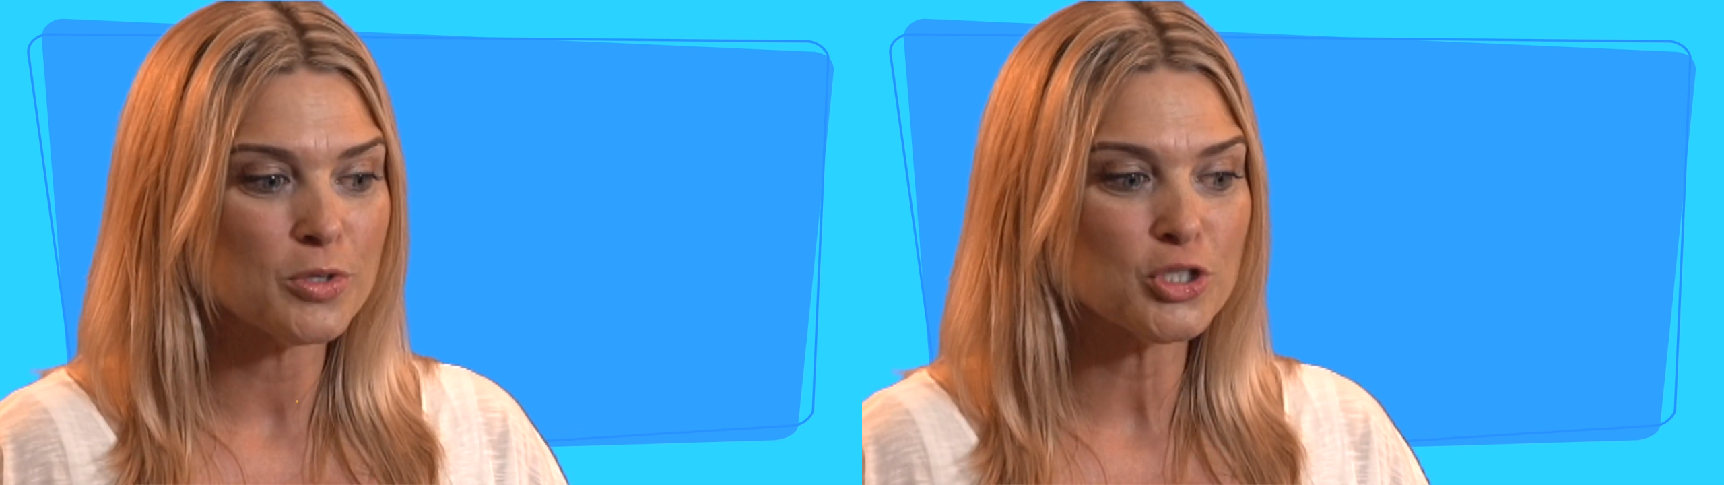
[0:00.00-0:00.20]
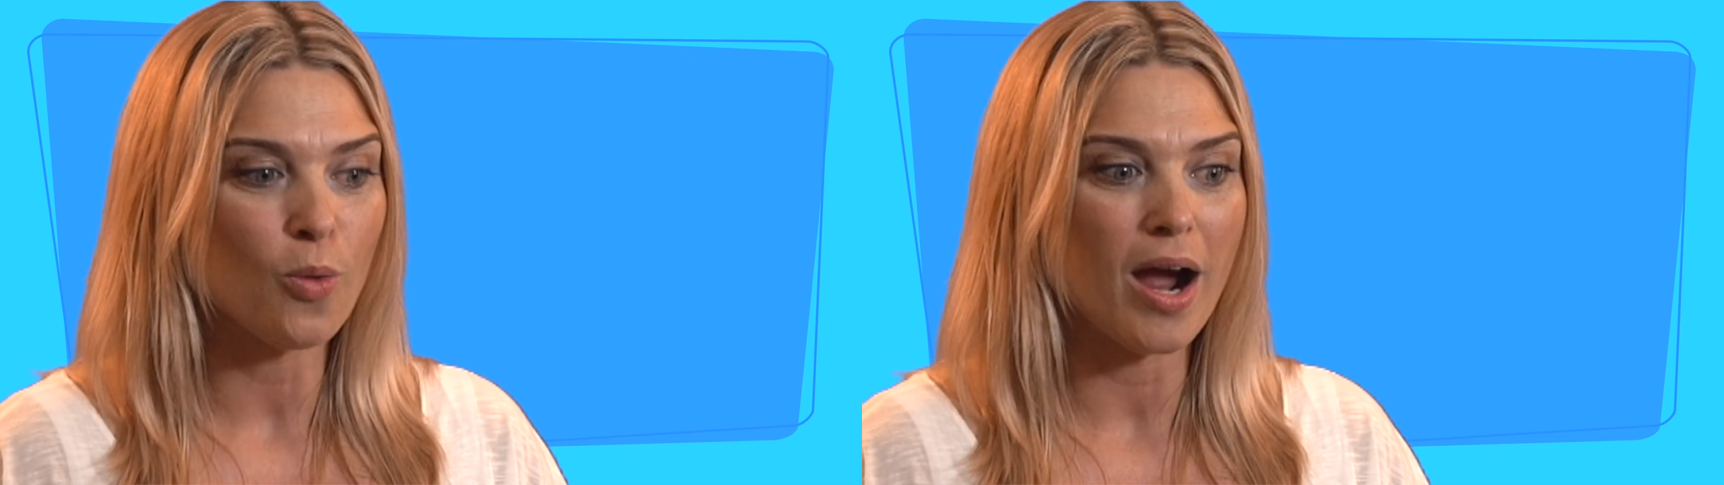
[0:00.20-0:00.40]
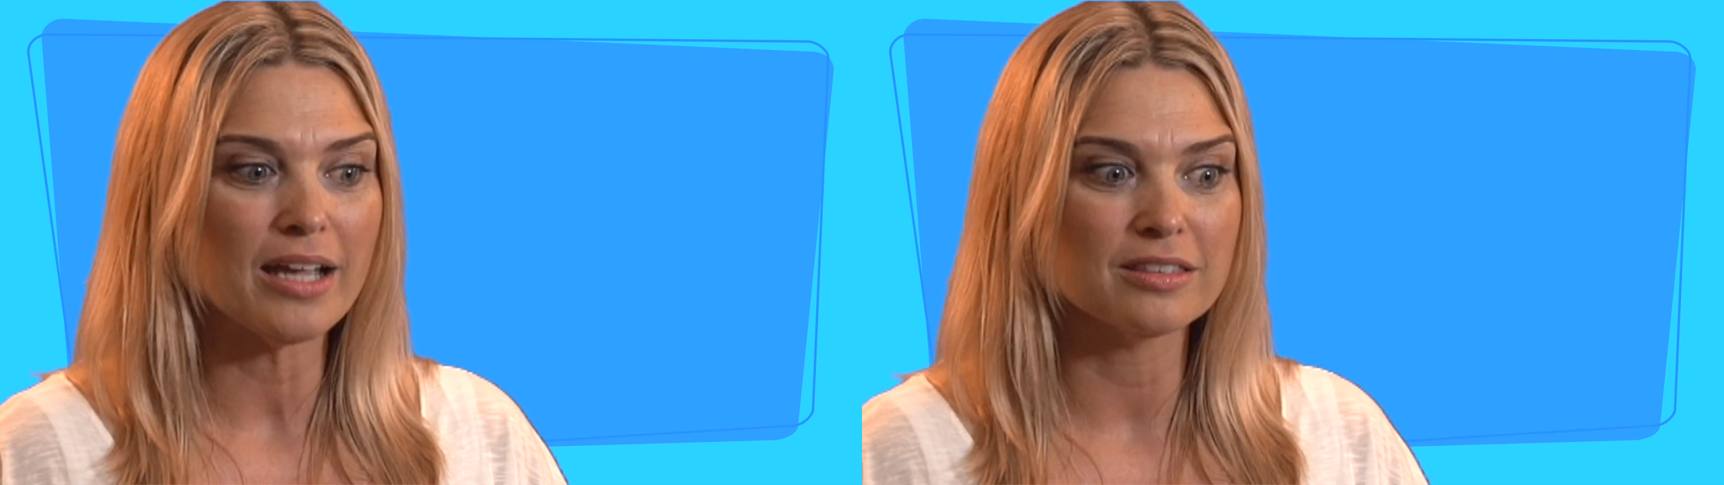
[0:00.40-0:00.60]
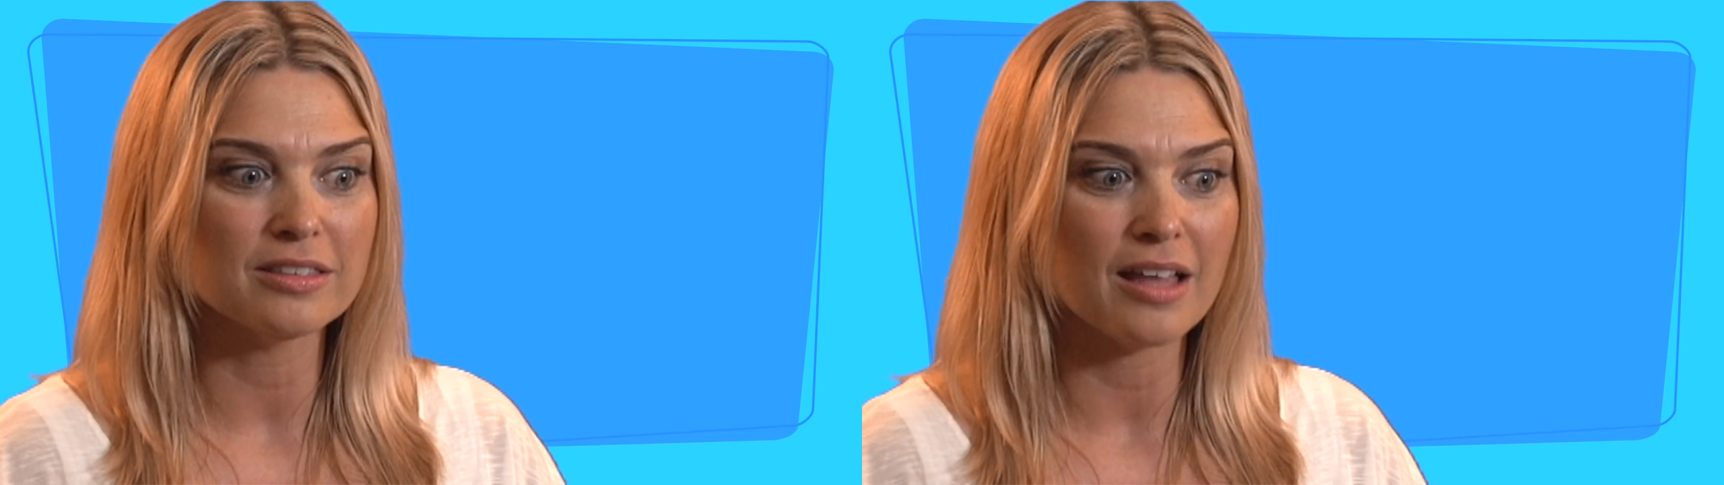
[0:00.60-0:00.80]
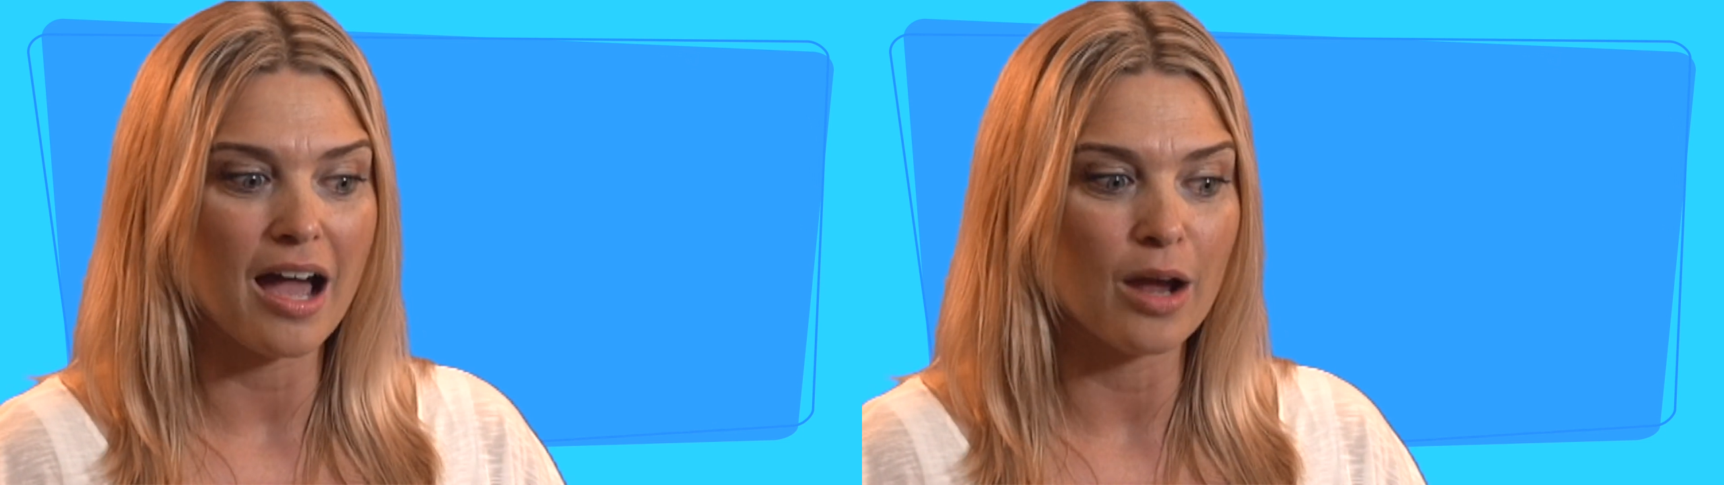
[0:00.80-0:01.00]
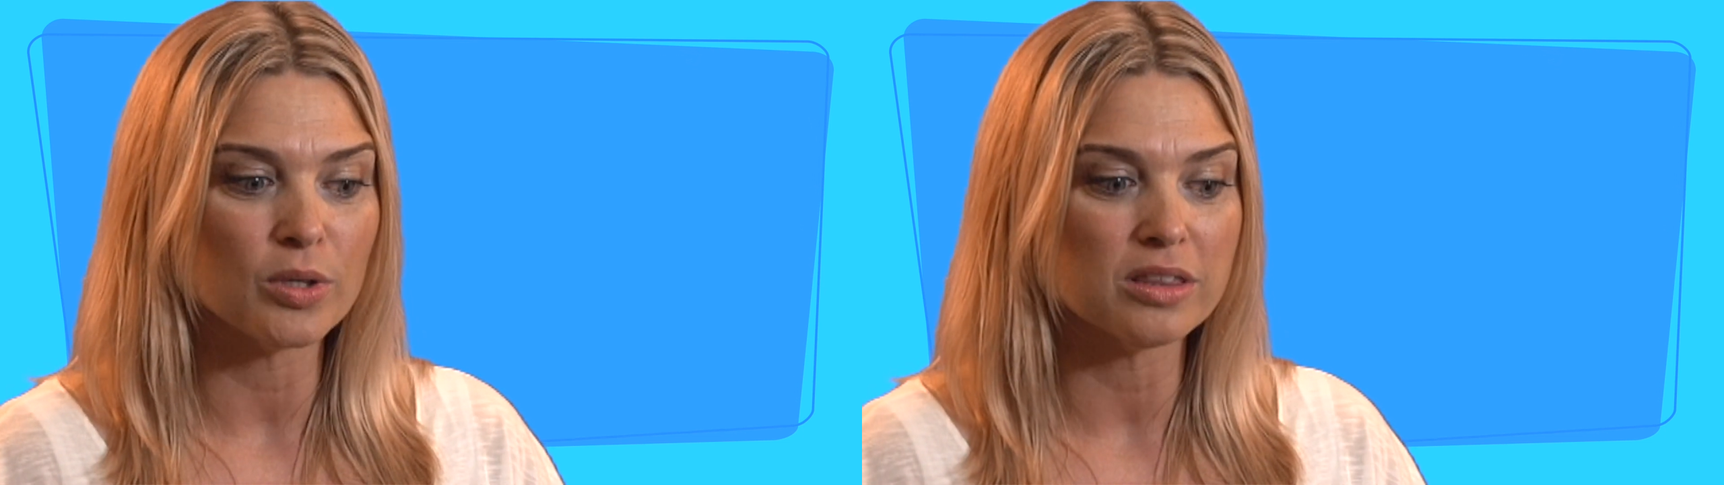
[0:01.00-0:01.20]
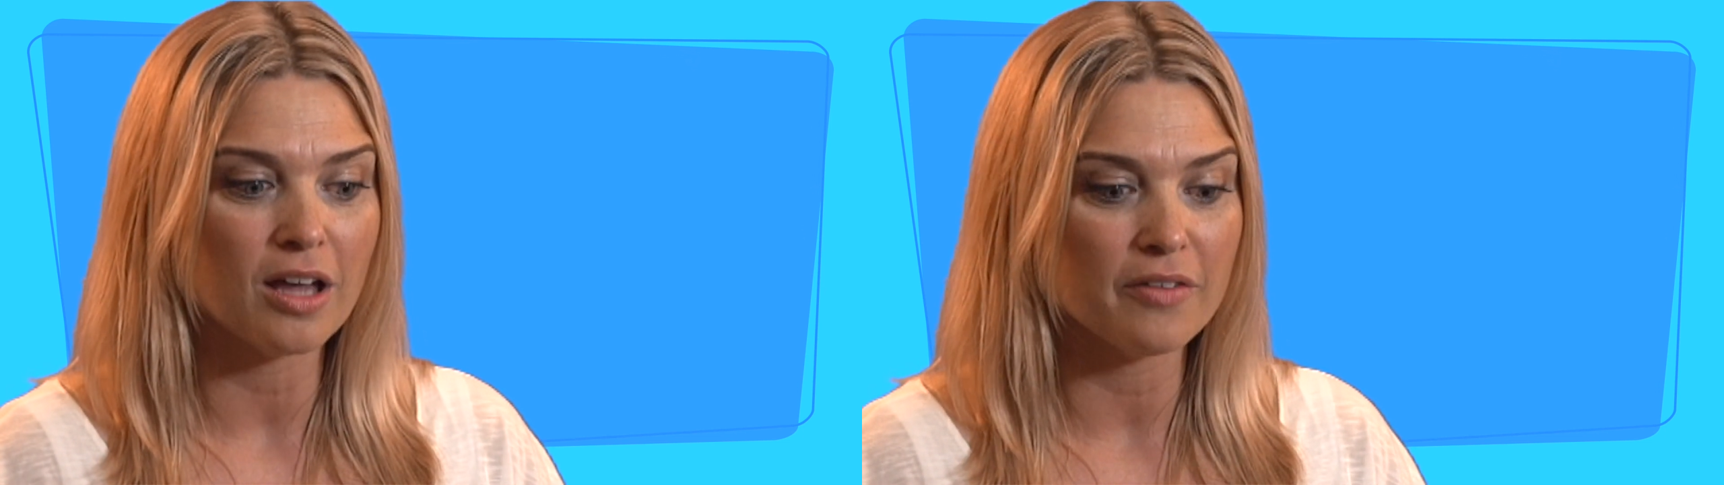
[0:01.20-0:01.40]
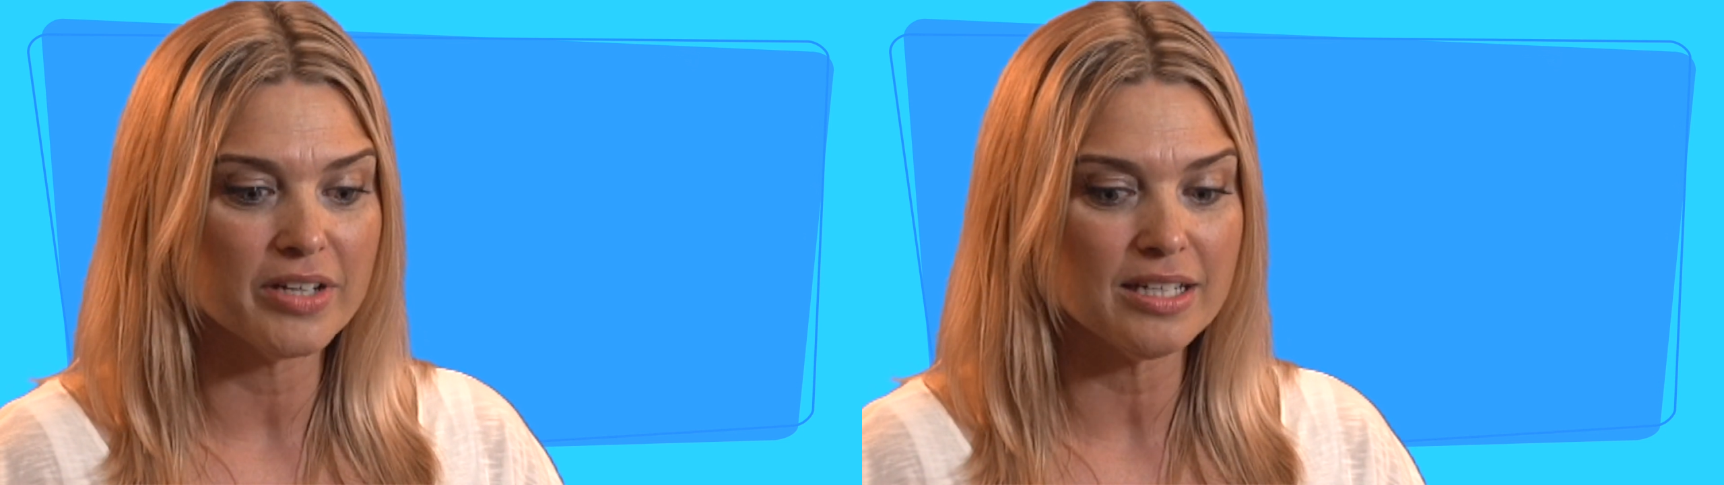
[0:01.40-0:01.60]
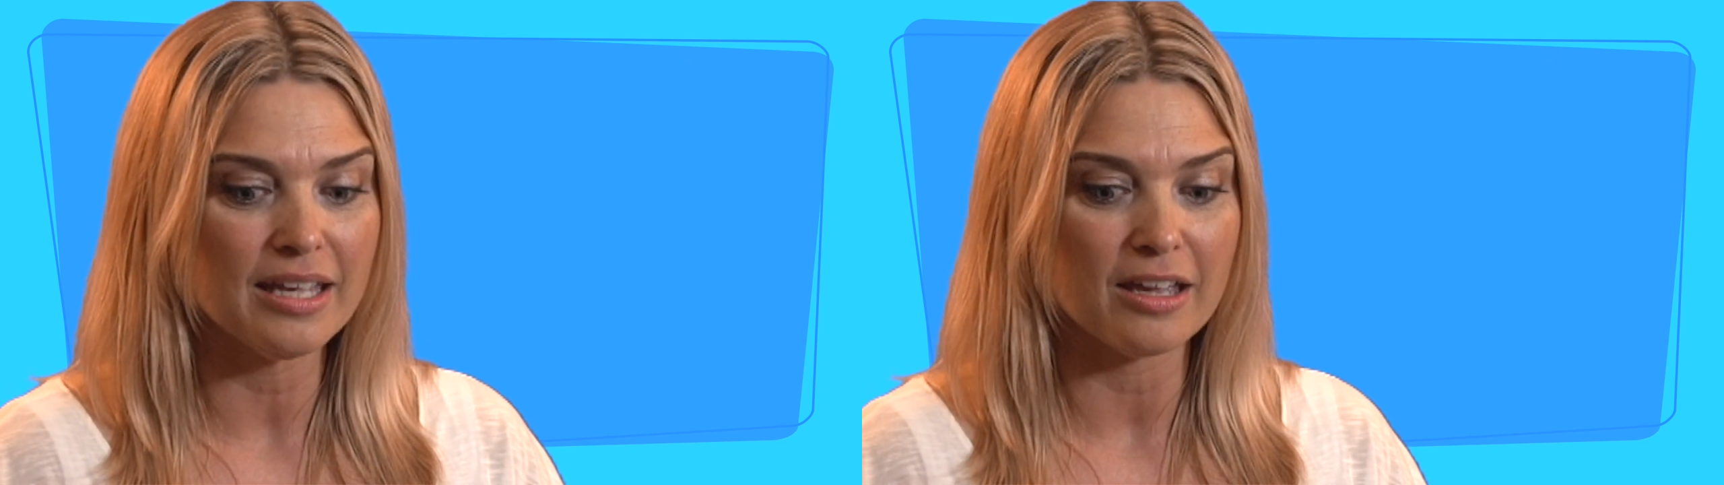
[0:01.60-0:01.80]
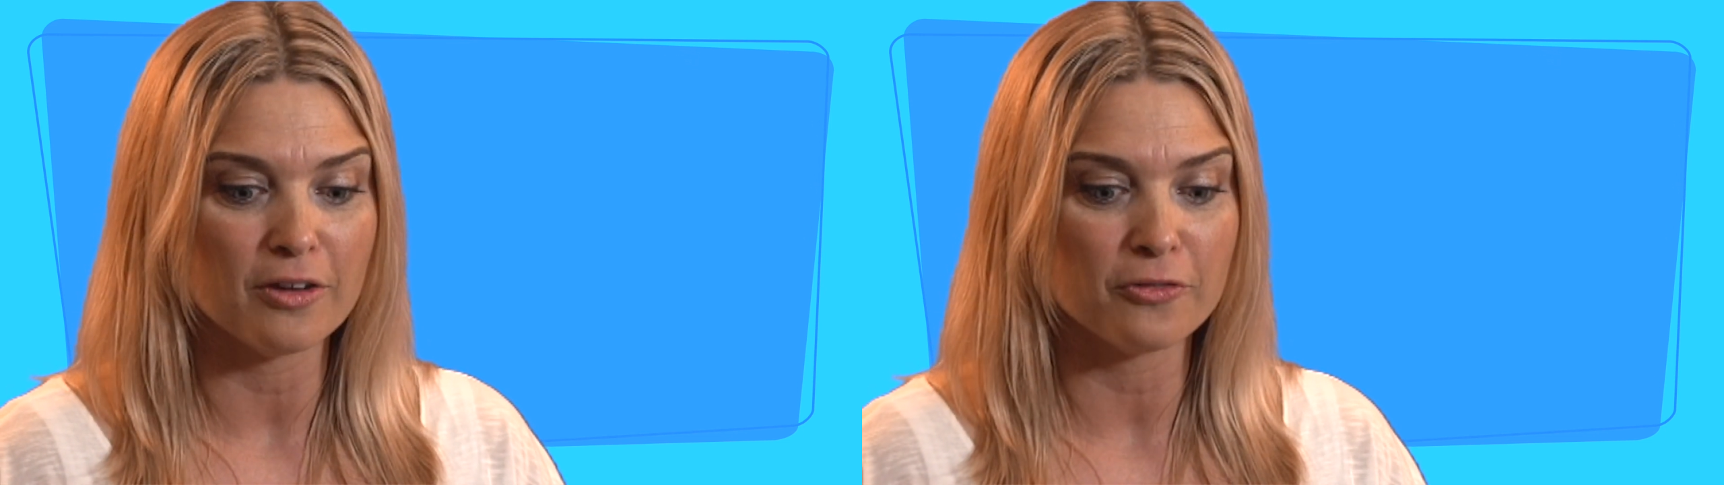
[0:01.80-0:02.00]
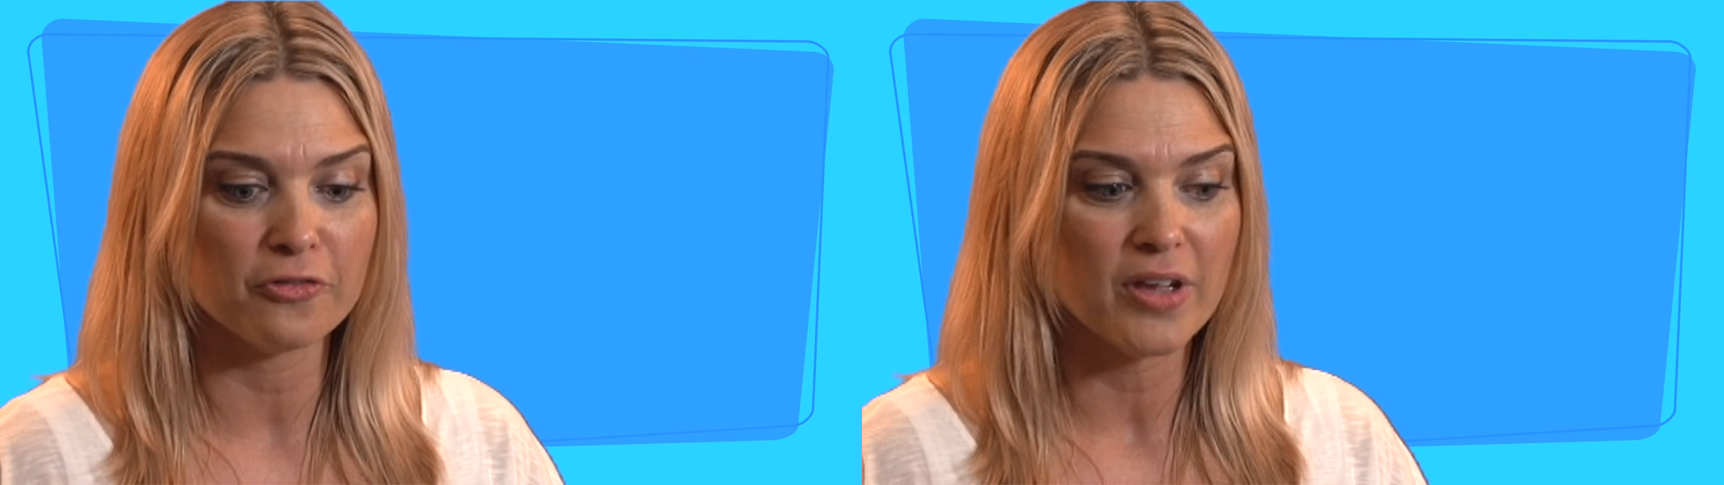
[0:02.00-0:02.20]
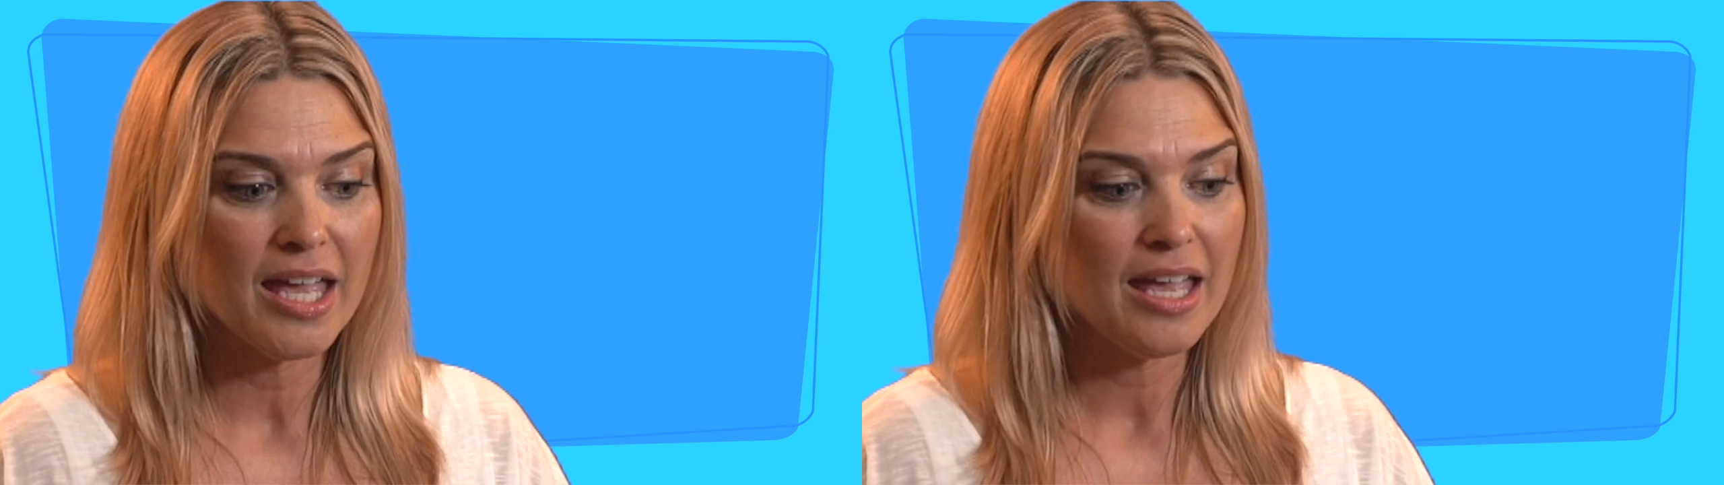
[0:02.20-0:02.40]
So I would love it if